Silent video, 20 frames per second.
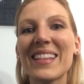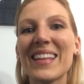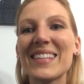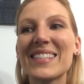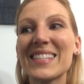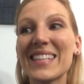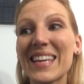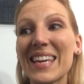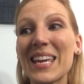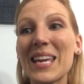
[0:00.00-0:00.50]

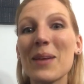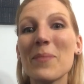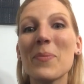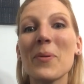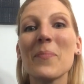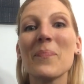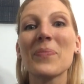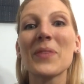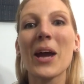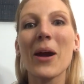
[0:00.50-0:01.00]
Let's keep
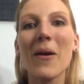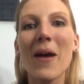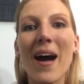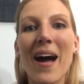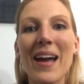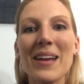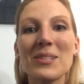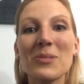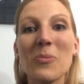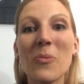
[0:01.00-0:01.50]
our
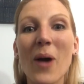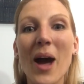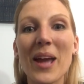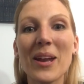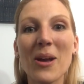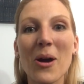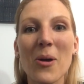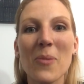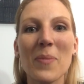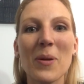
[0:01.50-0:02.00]
eyes
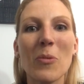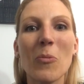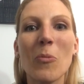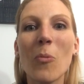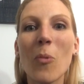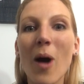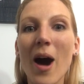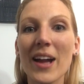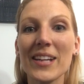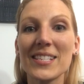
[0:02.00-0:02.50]
wide
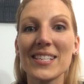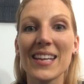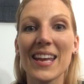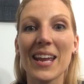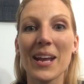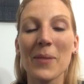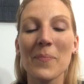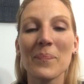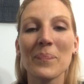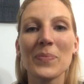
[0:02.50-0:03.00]
open,
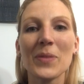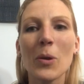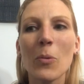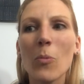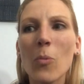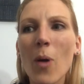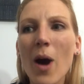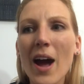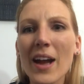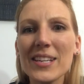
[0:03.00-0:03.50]
watching,
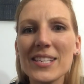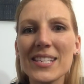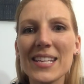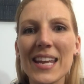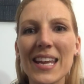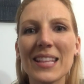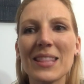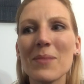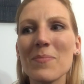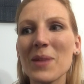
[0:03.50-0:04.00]

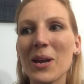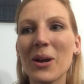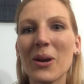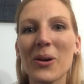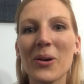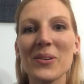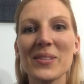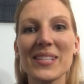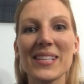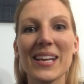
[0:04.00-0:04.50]
watching the
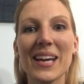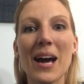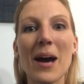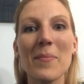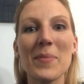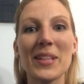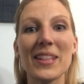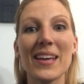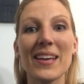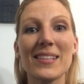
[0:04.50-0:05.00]
miracles that
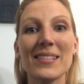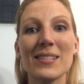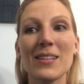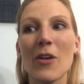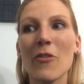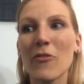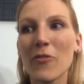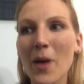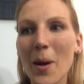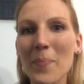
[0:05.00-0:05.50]
come in this,
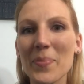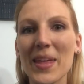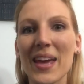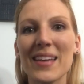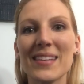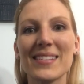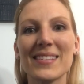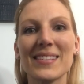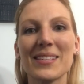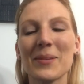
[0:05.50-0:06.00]
from
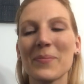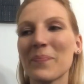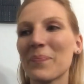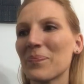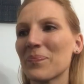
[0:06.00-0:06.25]
this,